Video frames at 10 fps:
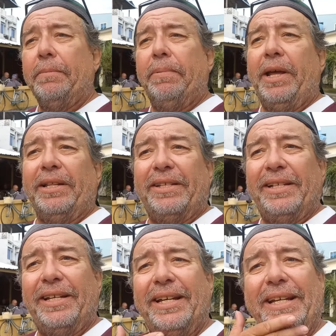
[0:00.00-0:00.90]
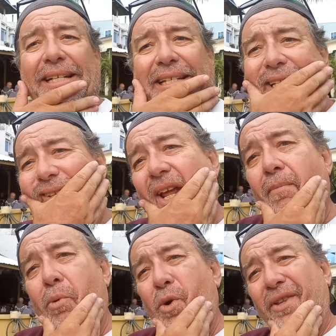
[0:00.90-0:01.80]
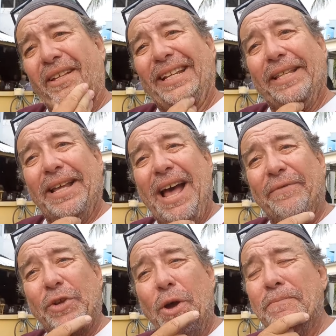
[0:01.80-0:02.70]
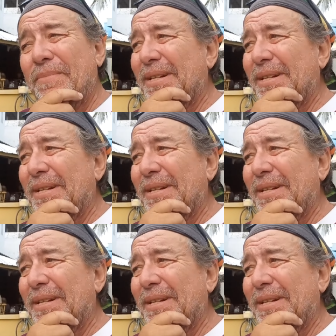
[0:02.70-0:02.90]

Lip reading: about 10 points at half time.